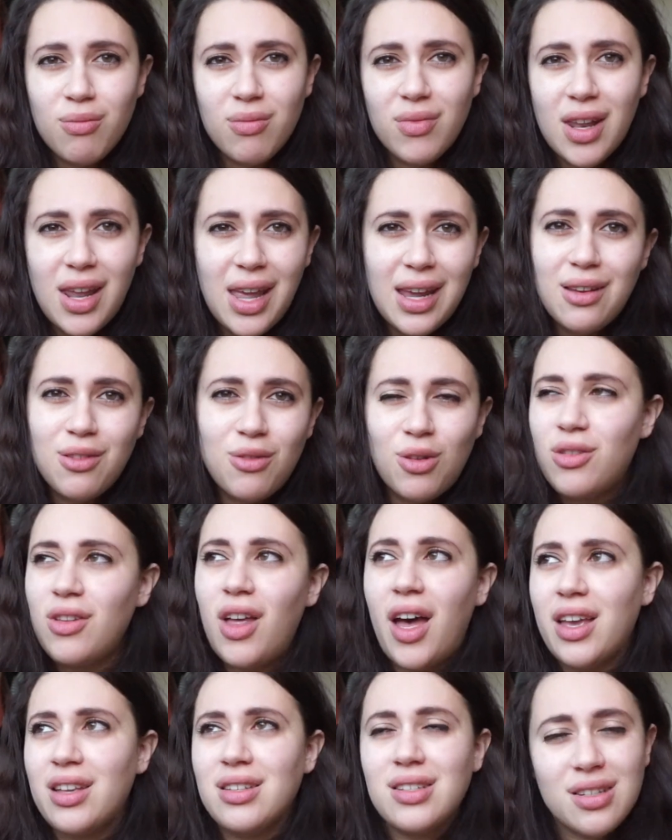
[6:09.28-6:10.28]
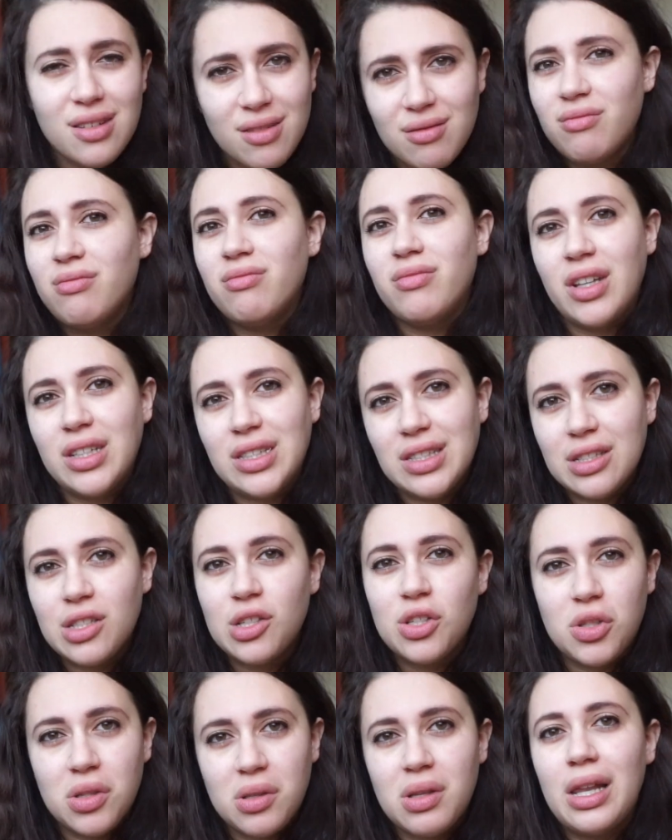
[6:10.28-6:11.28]
like not nice. Let's
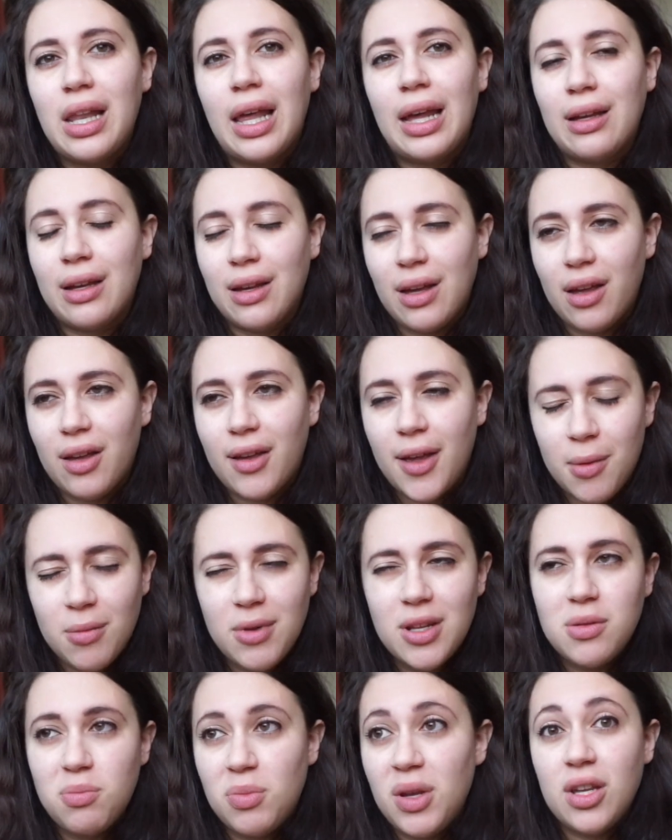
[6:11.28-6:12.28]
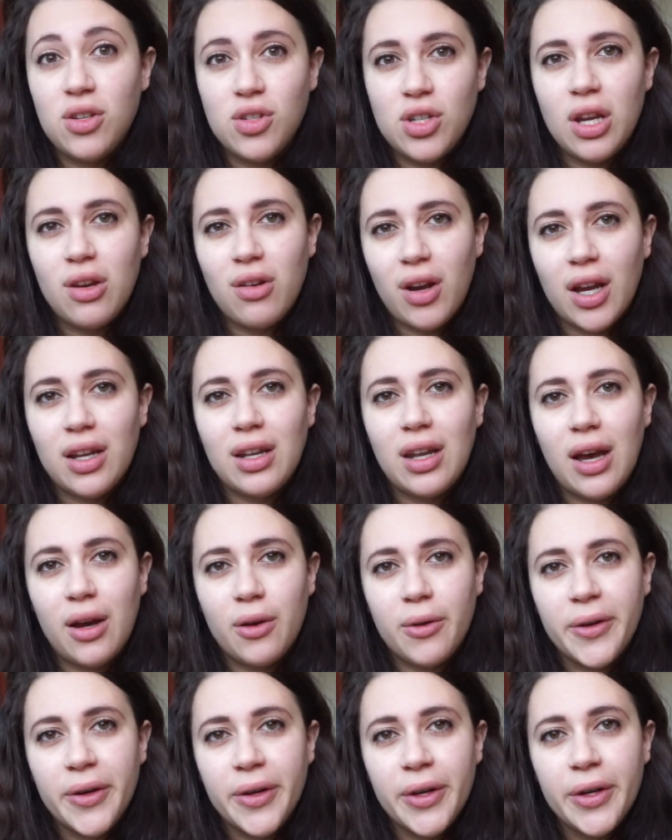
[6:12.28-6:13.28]
just like keep this PG right
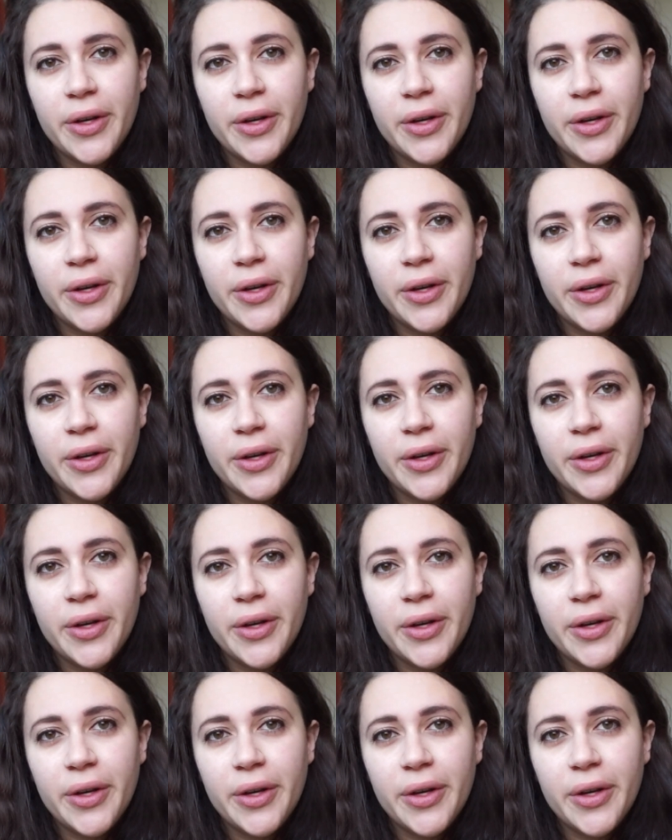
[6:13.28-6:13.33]
now.